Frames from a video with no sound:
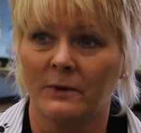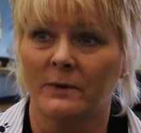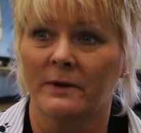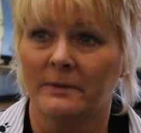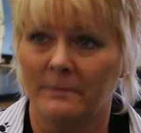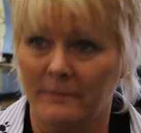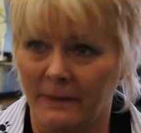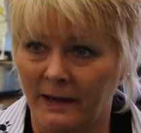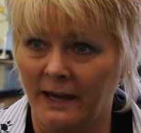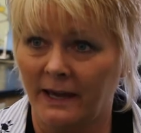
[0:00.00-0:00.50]

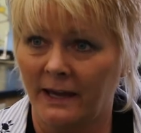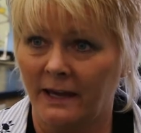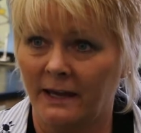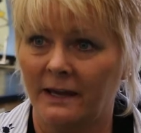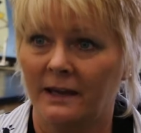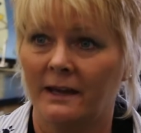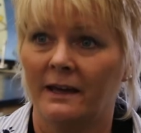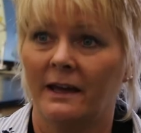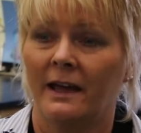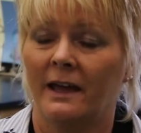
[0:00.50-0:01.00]
with
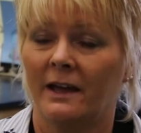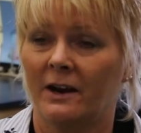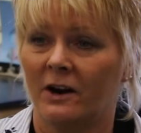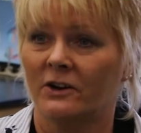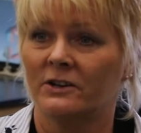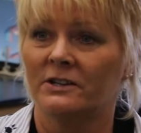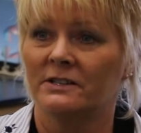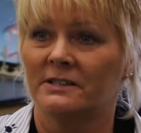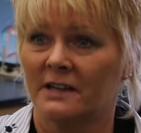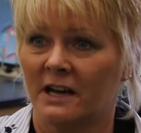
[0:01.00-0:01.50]
me in
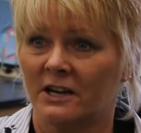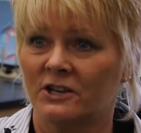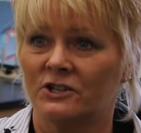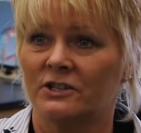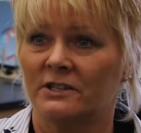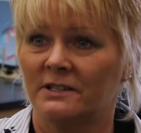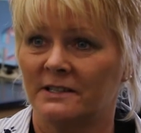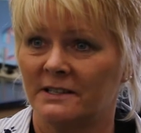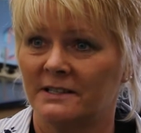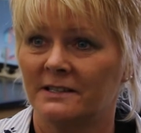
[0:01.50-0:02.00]
our
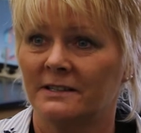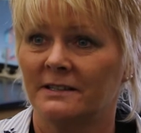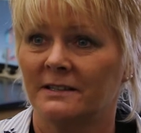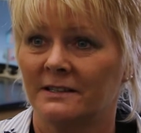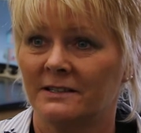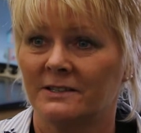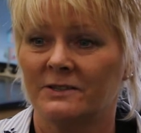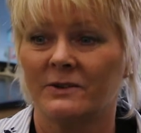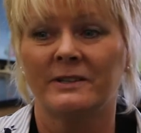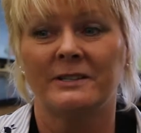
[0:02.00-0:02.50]
discussions.
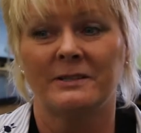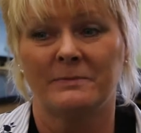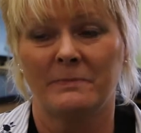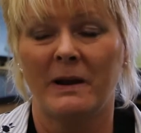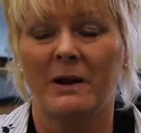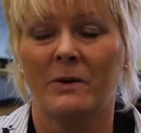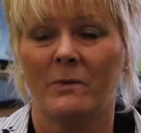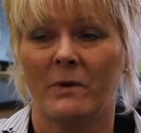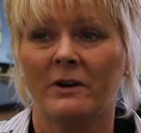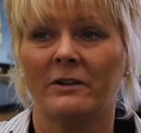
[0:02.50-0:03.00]
So it's
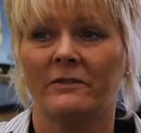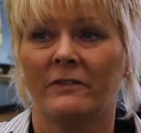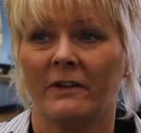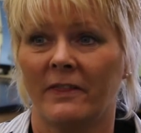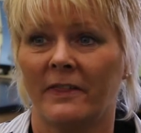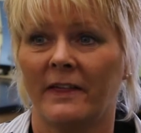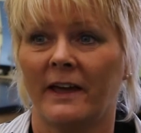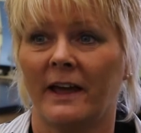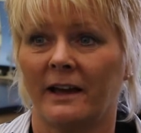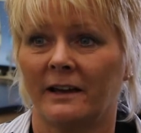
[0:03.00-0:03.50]
been a wonderful
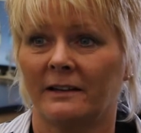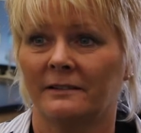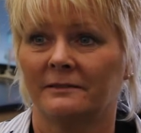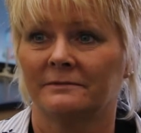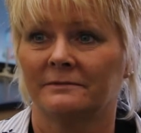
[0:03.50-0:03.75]
thing.